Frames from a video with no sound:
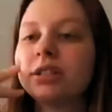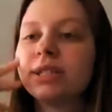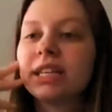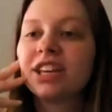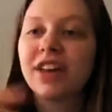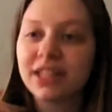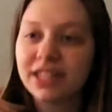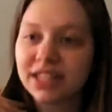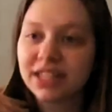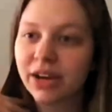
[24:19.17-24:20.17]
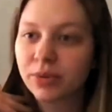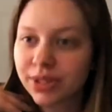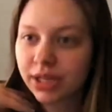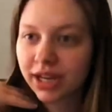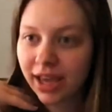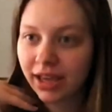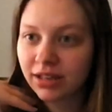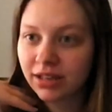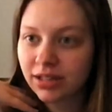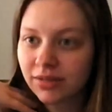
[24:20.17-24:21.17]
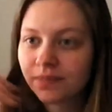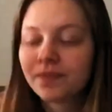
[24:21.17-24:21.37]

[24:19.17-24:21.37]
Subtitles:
seeing that Psych was going to end,